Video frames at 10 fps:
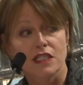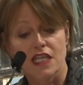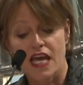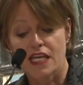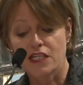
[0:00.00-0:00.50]

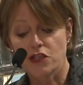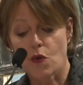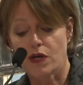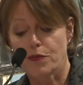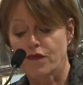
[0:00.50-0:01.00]
Today, he's
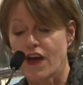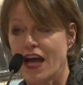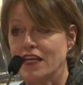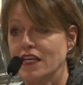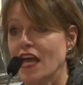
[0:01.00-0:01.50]
going to
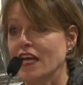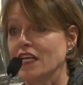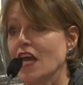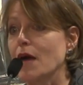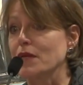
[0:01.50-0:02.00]
provide an
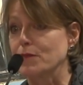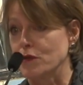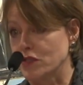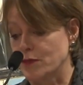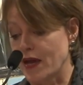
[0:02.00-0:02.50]
economic
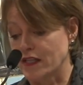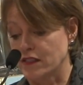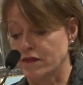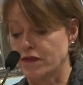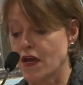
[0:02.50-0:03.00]

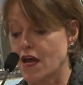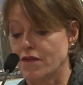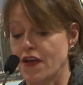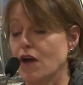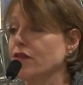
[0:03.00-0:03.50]
perspective
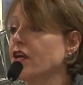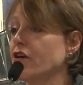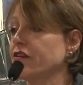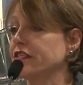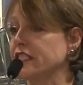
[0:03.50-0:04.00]
of
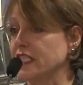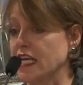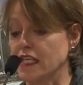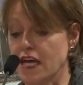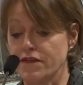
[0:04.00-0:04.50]
healthcare at the
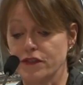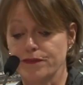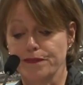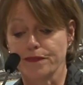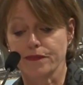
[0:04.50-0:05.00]
state
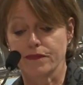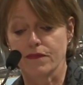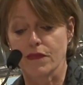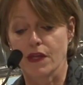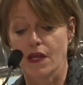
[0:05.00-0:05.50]
level.
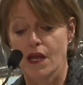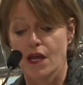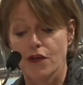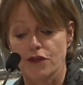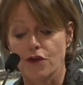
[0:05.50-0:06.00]

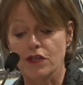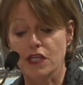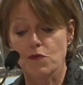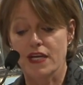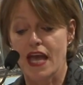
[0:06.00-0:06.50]

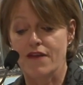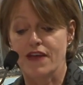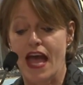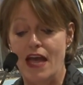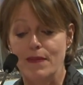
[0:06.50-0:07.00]
Thirdly, we
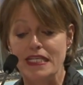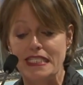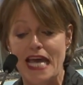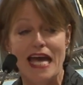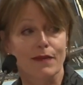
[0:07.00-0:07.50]
have Amy
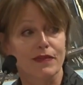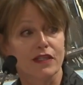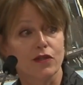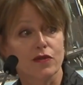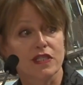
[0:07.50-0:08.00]

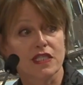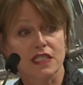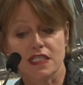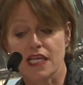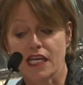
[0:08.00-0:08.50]
Zagman, who is the
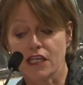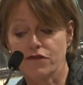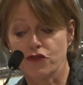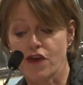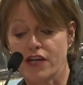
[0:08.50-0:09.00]

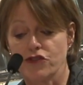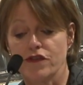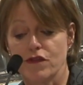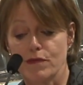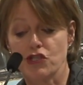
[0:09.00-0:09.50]
executive
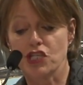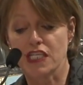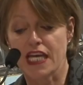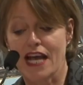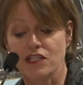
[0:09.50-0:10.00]
director of the
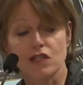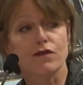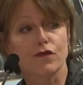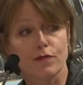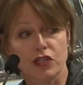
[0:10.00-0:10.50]
Michigan
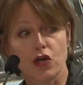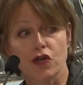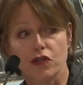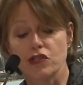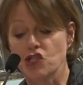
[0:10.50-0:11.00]
Council for
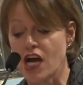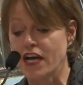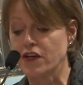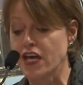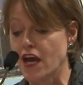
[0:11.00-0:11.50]
Maternal and
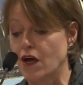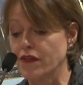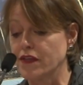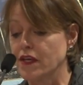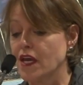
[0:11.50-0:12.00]
Child Health.